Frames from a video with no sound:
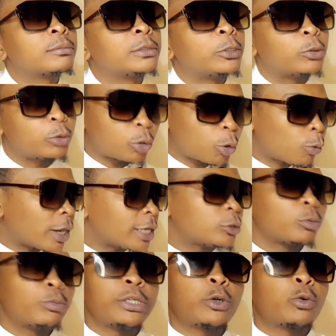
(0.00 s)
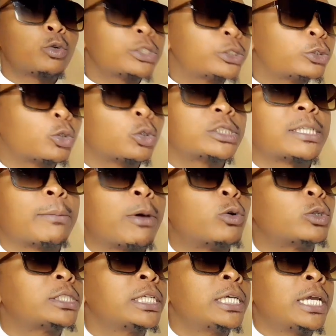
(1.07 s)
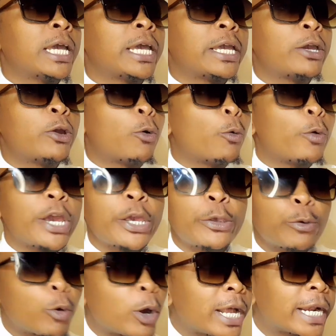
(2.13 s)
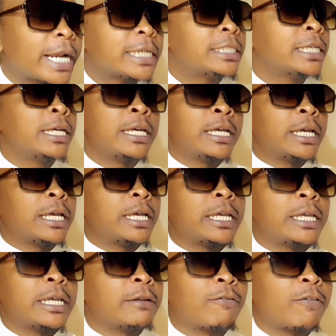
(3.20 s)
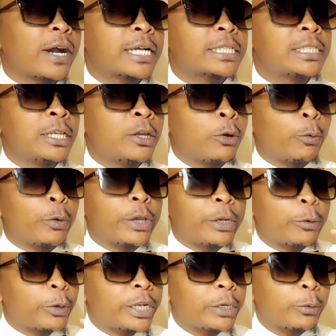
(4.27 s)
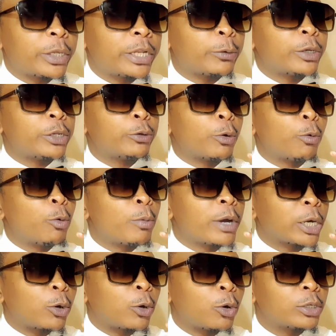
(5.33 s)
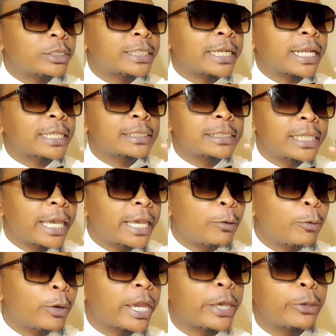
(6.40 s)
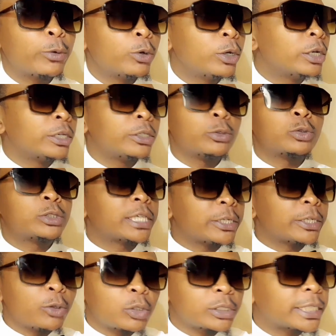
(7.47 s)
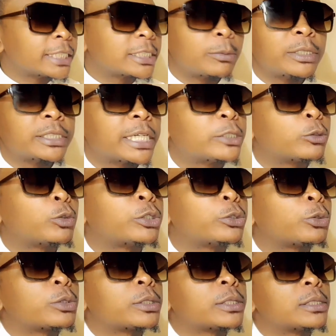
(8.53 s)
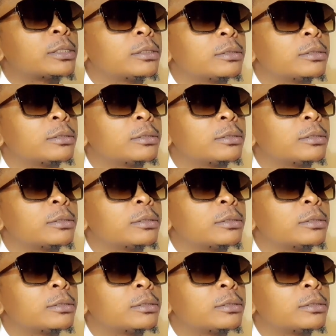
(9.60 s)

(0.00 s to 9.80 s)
You don't want to be questions about uh, where you are at. In fact, when, when, when, when your woman calls and asks, hey, where are you? You say, don't ask me such questions.